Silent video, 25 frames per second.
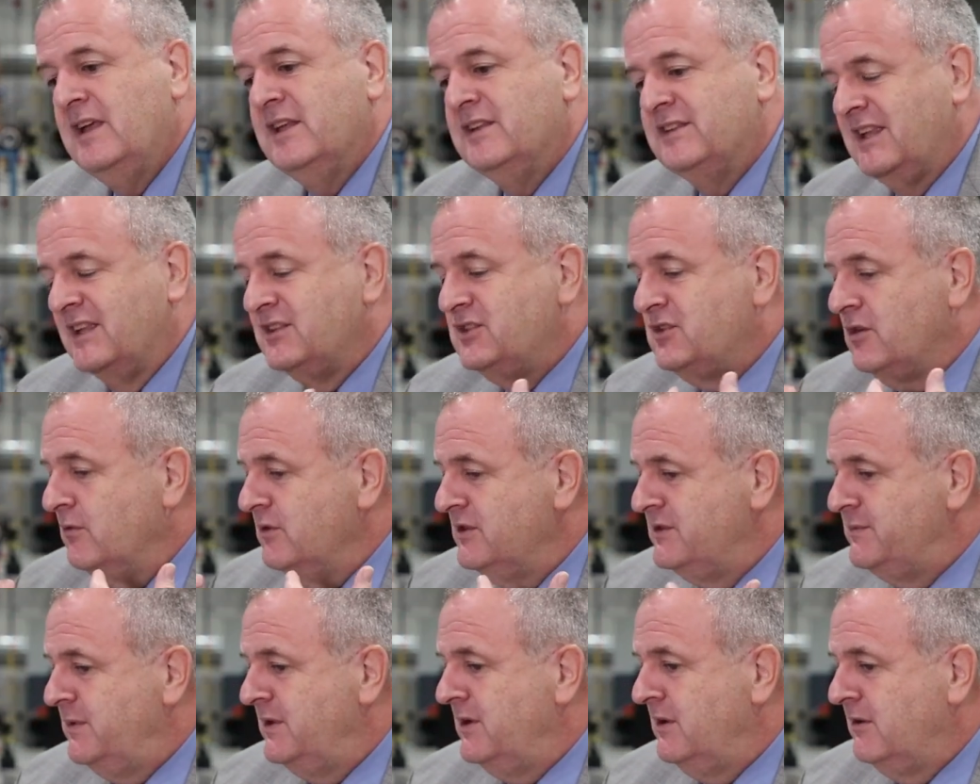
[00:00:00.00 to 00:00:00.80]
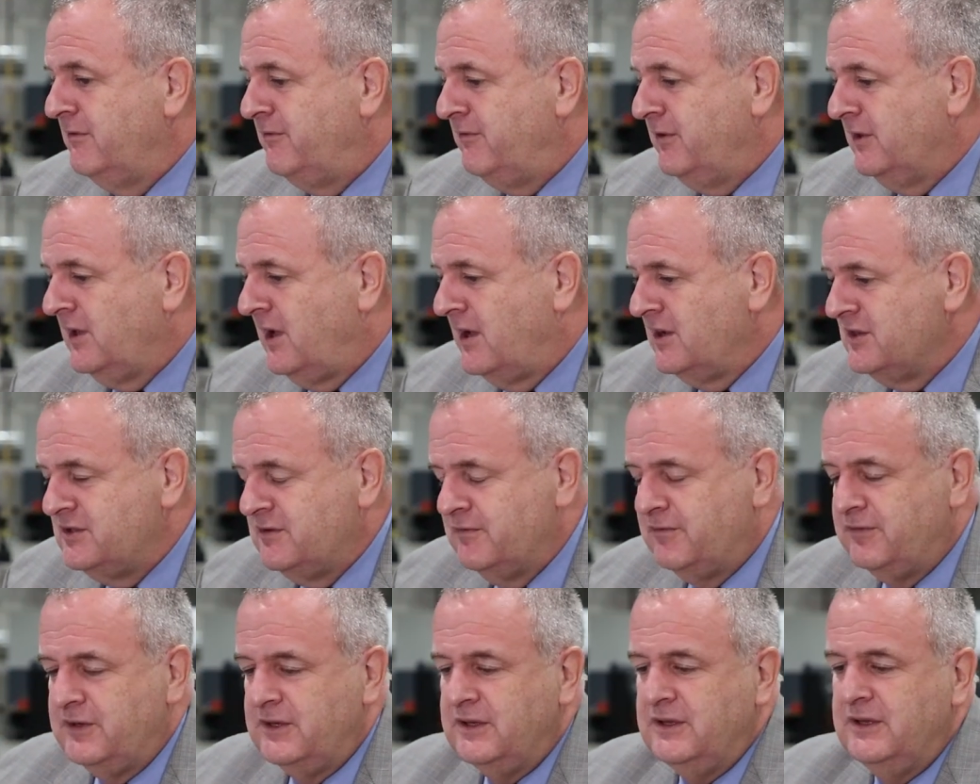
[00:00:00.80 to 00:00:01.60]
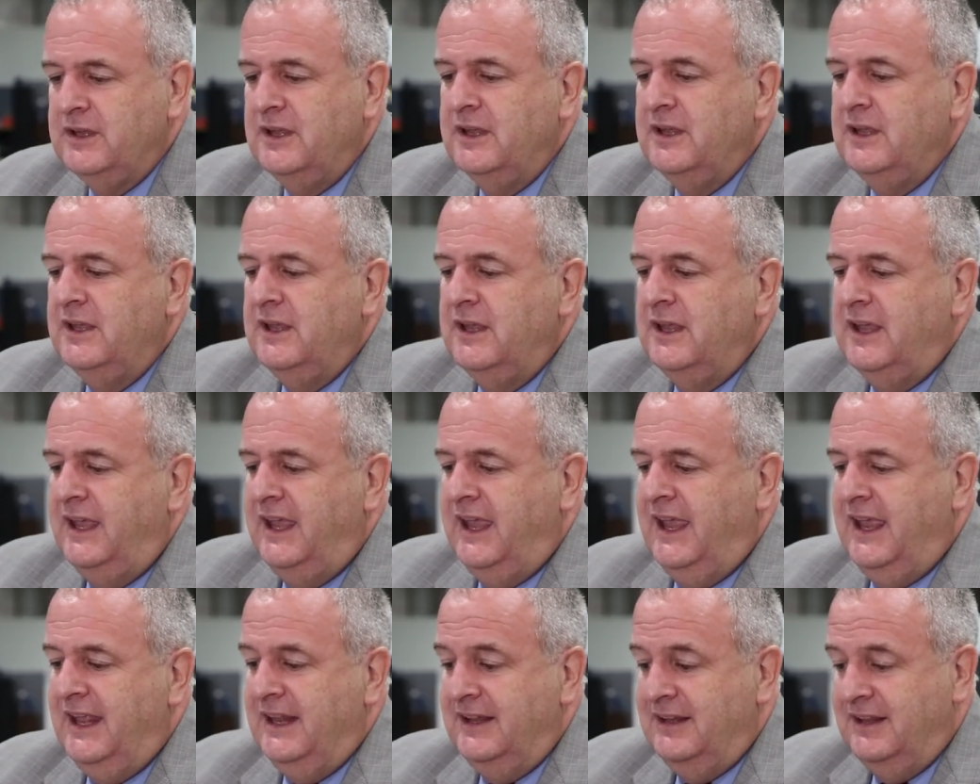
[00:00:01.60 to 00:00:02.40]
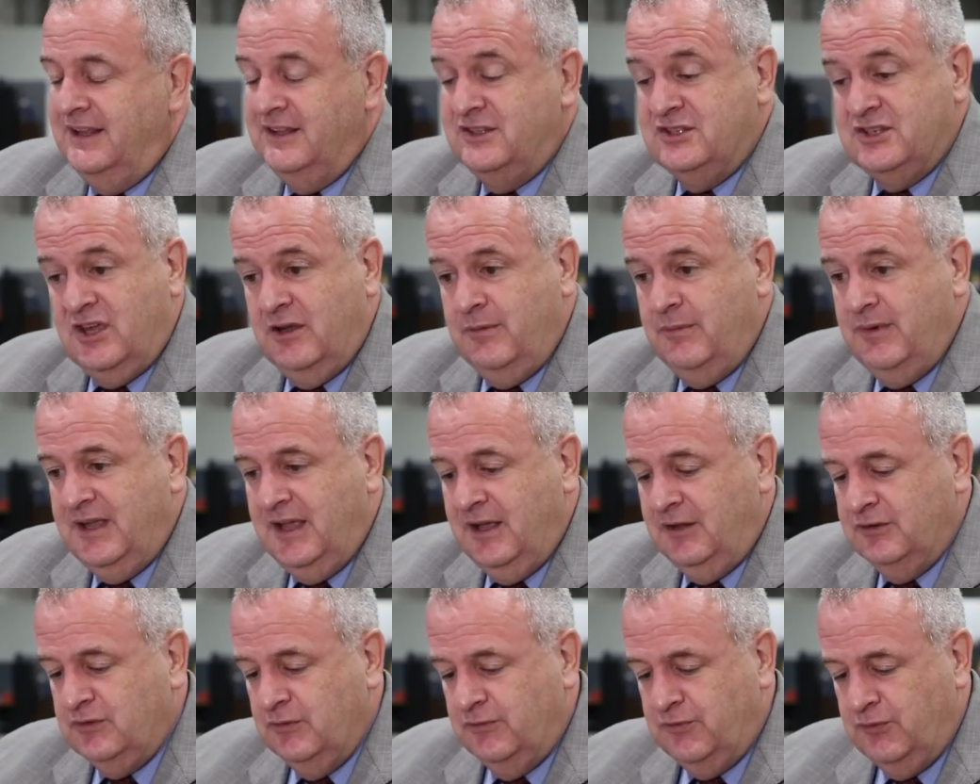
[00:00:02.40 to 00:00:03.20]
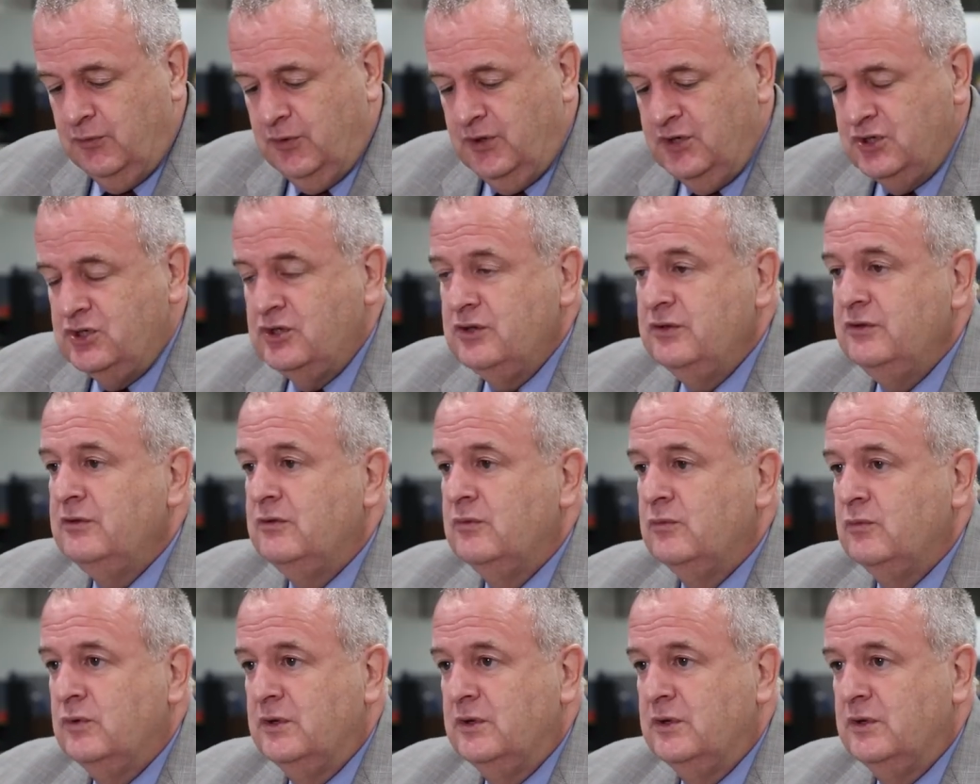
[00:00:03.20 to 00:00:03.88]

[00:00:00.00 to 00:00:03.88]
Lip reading: So that's always been our philosophy. And it's coming out to fruition.